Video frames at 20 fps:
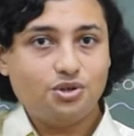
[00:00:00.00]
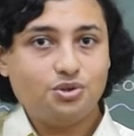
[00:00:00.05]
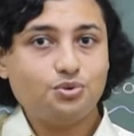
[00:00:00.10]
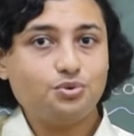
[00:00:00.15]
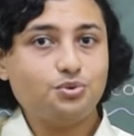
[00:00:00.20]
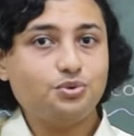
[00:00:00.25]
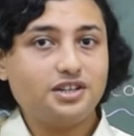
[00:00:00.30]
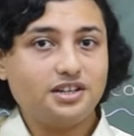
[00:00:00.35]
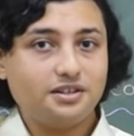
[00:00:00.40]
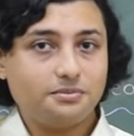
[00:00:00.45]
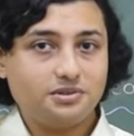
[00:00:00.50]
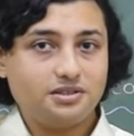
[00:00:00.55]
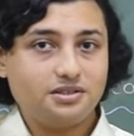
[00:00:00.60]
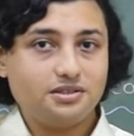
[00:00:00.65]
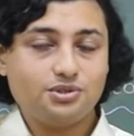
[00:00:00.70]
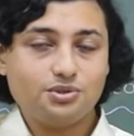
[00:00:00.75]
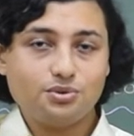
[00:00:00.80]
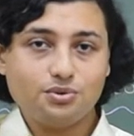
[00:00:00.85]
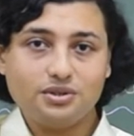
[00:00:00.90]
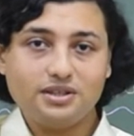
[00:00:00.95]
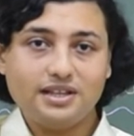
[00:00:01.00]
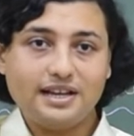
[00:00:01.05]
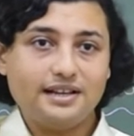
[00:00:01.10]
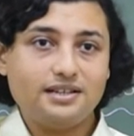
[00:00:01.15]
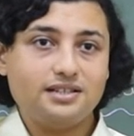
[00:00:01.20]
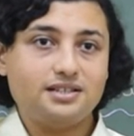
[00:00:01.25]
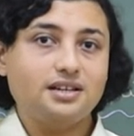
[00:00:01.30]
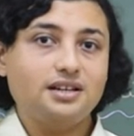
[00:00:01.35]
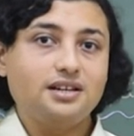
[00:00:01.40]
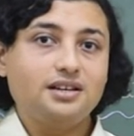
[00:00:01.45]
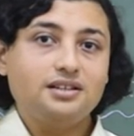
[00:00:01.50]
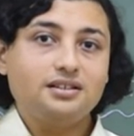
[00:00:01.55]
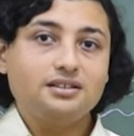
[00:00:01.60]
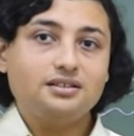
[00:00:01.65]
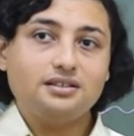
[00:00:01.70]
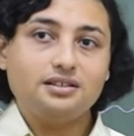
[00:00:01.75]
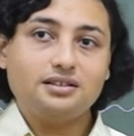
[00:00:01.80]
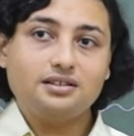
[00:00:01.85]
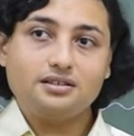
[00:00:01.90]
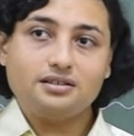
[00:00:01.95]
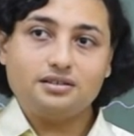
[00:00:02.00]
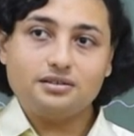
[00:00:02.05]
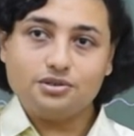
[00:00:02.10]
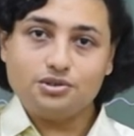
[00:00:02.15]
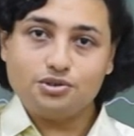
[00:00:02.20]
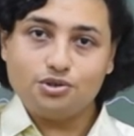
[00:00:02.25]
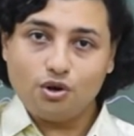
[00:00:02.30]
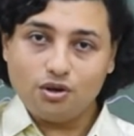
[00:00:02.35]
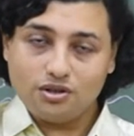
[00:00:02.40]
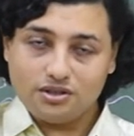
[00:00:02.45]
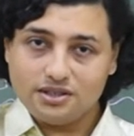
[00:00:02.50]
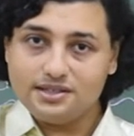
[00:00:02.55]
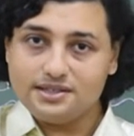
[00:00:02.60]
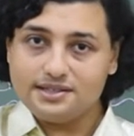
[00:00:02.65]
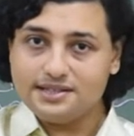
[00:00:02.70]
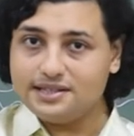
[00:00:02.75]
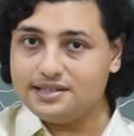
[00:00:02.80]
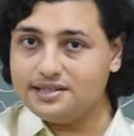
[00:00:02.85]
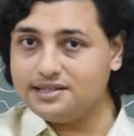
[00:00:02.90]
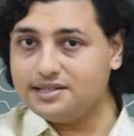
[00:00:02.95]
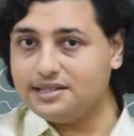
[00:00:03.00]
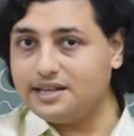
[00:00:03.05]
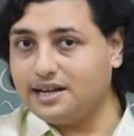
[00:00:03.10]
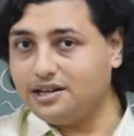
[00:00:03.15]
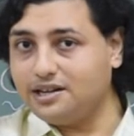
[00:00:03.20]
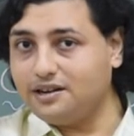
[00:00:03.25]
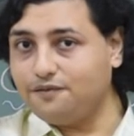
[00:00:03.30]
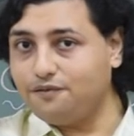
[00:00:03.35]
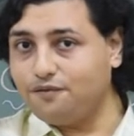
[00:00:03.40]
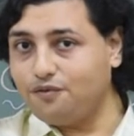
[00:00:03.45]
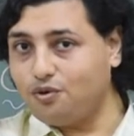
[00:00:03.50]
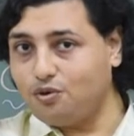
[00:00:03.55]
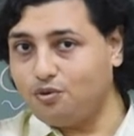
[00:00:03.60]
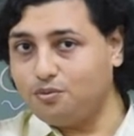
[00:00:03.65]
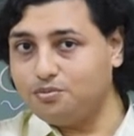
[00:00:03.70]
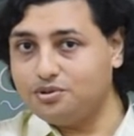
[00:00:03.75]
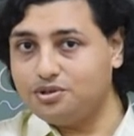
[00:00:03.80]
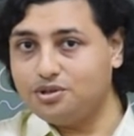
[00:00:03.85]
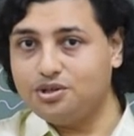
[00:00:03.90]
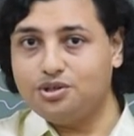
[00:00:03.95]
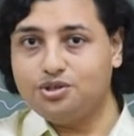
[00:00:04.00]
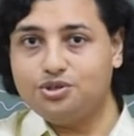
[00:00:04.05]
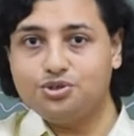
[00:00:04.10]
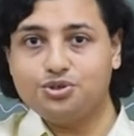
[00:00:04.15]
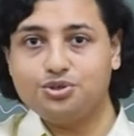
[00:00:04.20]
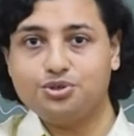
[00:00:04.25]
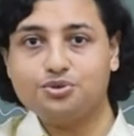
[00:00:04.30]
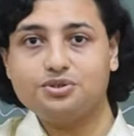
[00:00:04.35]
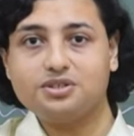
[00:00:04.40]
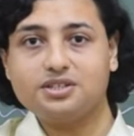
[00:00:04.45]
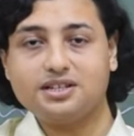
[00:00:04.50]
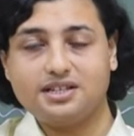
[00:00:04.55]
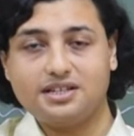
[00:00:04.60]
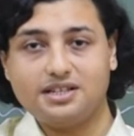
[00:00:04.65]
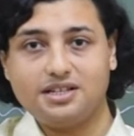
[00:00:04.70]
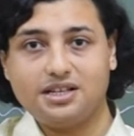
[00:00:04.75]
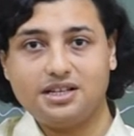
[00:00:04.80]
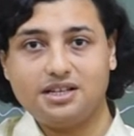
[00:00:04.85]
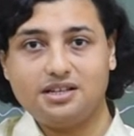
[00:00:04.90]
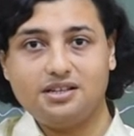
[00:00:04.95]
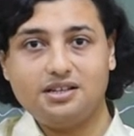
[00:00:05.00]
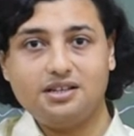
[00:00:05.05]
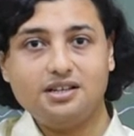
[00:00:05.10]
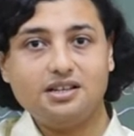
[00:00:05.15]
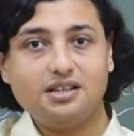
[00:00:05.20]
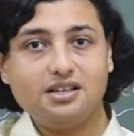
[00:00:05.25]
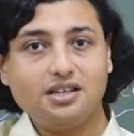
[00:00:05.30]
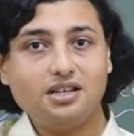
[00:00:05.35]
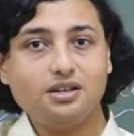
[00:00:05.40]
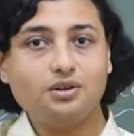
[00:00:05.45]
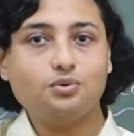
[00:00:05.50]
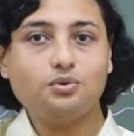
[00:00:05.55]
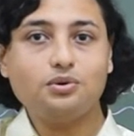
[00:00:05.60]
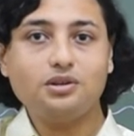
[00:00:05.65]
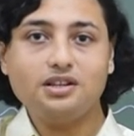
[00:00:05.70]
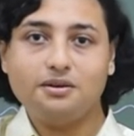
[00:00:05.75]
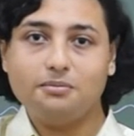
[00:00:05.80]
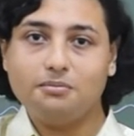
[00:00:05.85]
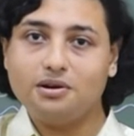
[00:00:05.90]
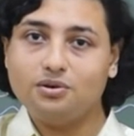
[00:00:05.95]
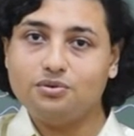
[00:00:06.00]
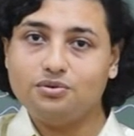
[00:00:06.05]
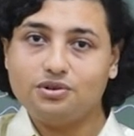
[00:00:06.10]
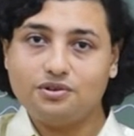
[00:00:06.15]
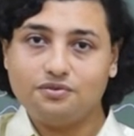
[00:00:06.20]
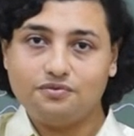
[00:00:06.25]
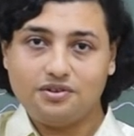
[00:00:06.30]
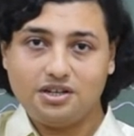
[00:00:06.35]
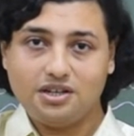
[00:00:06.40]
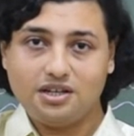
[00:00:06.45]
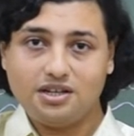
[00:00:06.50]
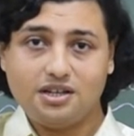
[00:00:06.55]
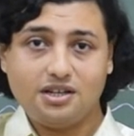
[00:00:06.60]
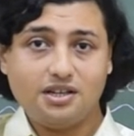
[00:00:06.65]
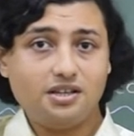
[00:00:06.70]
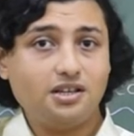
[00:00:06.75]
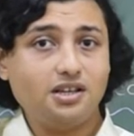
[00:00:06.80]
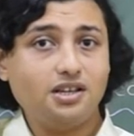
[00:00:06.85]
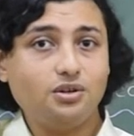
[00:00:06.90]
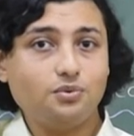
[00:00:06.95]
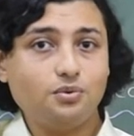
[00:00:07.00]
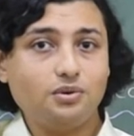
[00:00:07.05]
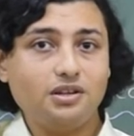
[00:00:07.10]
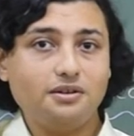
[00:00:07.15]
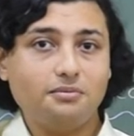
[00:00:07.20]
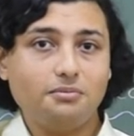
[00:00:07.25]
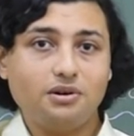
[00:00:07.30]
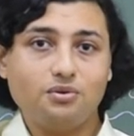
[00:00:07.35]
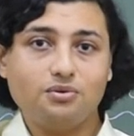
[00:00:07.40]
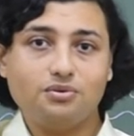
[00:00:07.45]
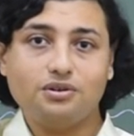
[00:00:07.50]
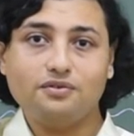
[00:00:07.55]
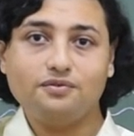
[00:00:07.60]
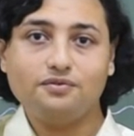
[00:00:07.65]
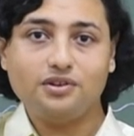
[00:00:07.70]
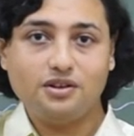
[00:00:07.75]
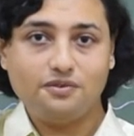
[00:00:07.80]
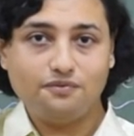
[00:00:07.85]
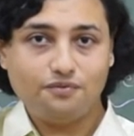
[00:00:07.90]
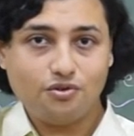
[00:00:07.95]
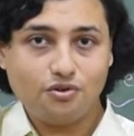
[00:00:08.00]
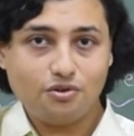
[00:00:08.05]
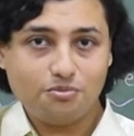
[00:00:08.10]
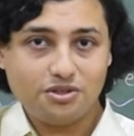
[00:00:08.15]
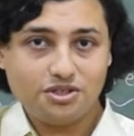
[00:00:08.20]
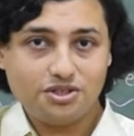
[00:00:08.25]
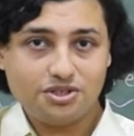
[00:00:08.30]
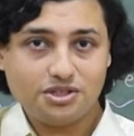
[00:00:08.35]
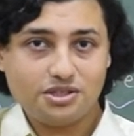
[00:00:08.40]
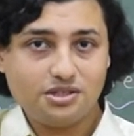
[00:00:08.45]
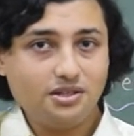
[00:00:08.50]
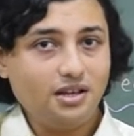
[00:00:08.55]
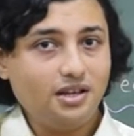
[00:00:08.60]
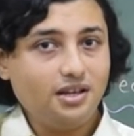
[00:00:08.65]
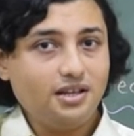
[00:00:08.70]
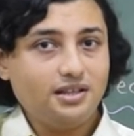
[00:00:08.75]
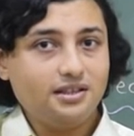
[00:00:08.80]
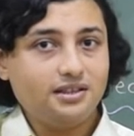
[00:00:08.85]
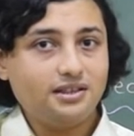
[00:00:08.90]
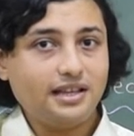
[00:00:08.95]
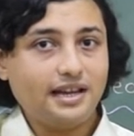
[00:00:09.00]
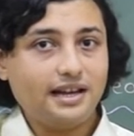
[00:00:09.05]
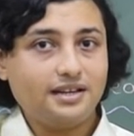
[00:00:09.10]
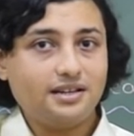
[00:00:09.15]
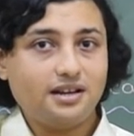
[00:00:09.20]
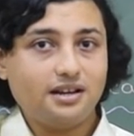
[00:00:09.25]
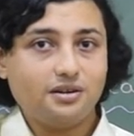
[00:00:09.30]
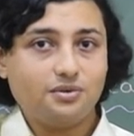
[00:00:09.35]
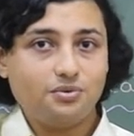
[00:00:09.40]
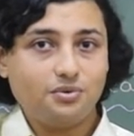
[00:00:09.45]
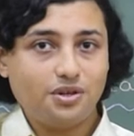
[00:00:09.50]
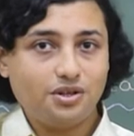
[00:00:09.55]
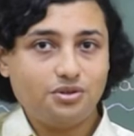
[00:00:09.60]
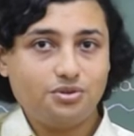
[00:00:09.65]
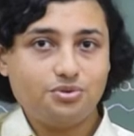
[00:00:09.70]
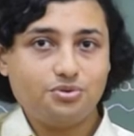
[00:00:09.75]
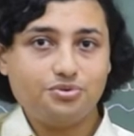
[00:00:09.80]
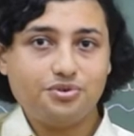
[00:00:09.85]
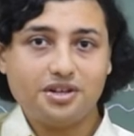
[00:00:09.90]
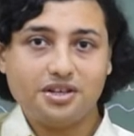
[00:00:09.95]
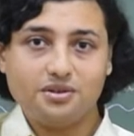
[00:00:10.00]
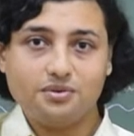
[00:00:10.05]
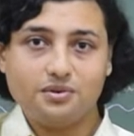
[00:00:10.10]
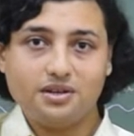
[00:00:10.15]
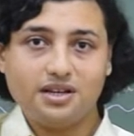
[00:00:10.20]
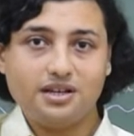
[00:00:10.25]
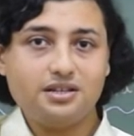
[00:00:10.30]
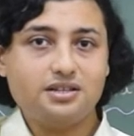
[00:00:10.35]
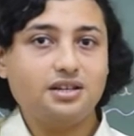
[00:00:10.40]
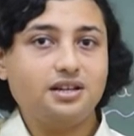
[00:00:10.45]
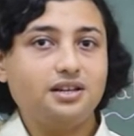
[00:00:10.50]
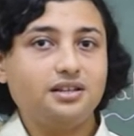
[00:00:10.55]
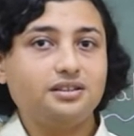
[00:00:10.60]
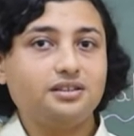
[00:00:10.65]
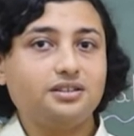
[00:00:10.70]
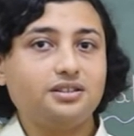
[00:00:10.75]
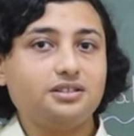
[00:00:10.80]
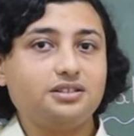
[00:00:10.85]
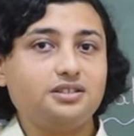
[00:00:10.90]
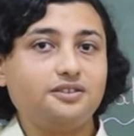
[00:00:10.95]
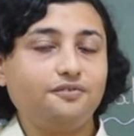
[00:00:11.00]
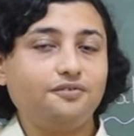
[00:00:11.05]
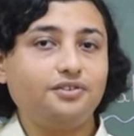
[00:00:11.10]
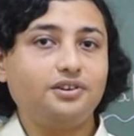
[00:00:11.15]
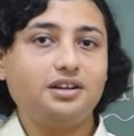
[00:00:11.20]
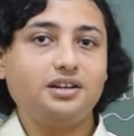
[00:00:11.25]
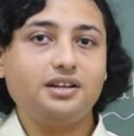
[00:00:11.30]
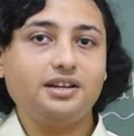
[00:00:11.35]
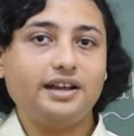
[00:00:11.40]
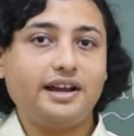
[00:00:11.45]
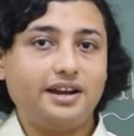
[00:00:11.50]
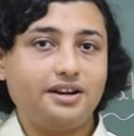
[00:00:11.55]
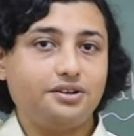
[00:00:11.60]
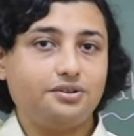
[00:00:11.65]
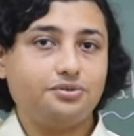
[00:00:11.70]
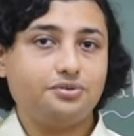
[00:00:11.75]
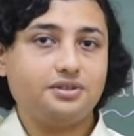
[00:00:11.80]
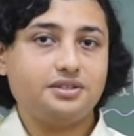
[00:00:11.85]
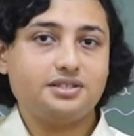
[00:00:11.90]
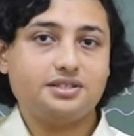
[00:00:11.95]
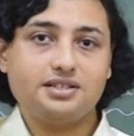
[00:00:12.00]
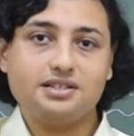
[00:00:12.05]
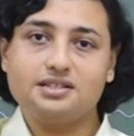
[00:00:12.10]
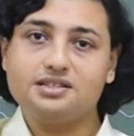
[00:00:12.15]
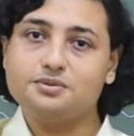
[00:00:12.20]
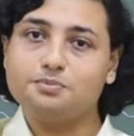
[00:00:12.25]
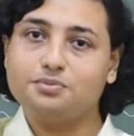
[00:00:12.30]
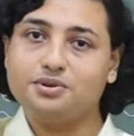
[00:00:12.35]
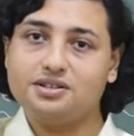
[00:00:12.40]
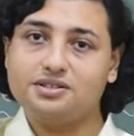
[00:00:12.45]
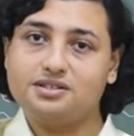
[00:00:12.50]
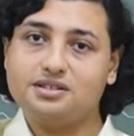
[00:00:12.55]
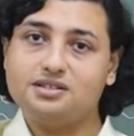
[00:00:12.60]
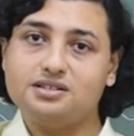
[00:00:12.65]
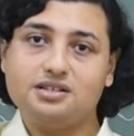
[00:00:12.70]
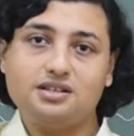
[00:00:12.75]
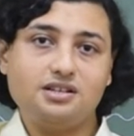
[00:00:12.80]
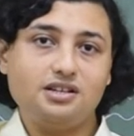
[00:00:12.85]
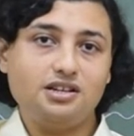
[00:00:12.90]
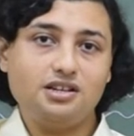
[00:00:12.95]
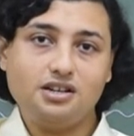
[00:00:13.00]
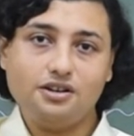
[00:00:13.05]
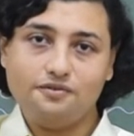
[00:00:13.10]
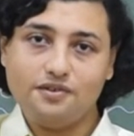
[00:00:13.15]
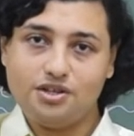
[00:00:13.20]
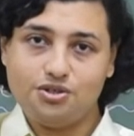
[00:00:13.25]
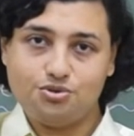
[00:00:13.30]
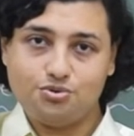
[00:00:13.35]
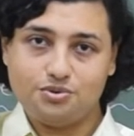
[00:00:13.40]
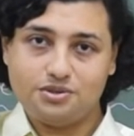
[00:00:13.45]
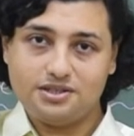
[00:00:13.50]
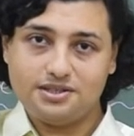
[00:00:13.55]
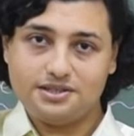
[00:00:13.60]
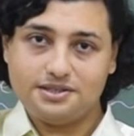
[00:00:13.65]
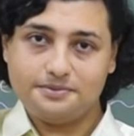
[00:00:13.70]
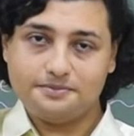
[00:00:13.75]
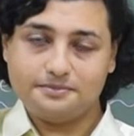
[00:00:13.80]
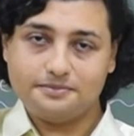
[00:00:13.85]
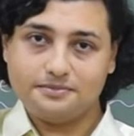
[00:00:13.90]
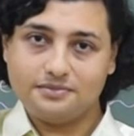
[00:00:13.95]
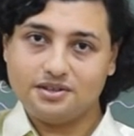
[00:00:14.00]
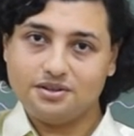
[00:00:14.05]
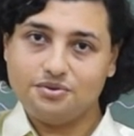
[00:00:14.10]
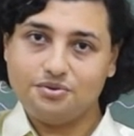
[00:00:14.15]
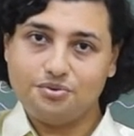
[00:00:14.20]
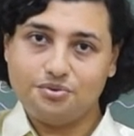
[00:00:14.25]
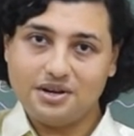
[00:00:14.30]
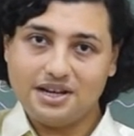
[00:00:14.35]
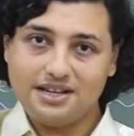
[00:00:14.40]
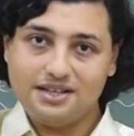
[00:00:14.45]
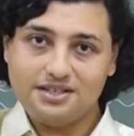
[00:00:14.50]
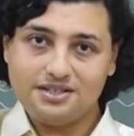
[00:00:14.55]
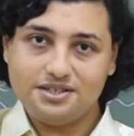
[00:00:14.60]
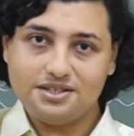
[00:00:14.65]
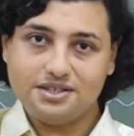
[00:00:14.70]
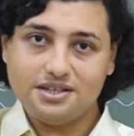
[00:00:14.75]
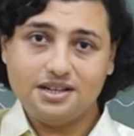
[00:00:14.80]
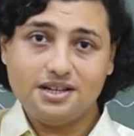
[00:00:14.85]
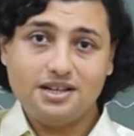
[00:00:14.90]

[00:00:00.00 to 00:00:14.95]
to double so that the daughter cells that are formed should contain equal amount of DNA, equal amount of information that are going to regulate the different characteristics present in individuals, right.